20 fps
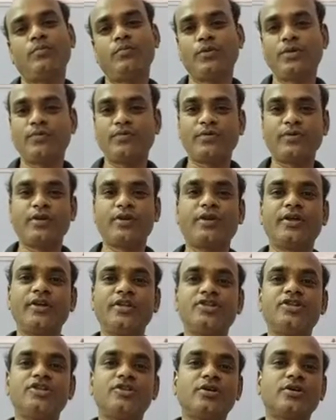different
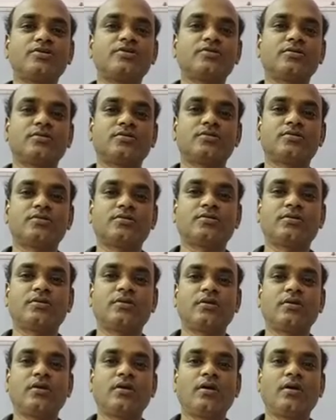instructions
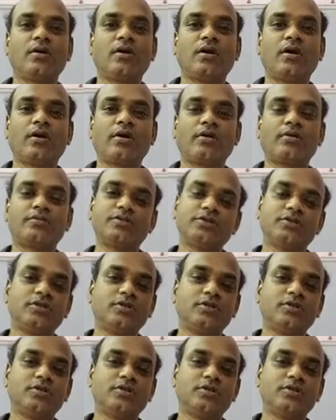or